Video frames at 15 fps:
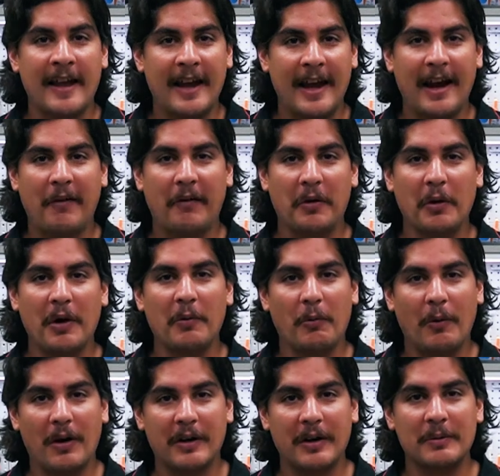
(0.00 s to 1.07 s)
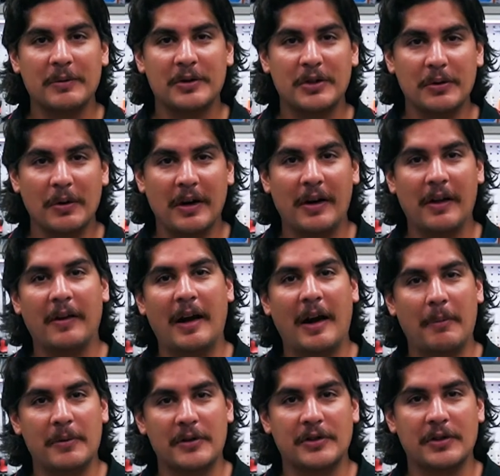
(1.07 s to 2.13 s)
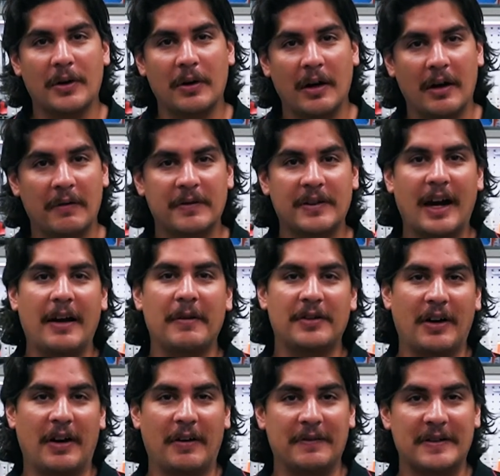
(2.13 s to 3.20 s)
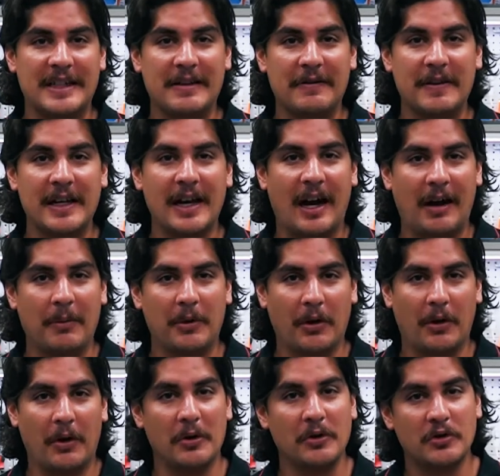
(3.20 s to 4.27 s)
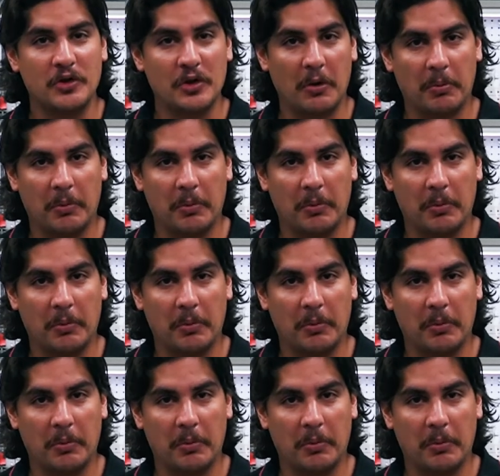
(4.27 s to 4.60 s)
Hey everyone, welcome to another episode of Divesoft TV. I'm your host, Joe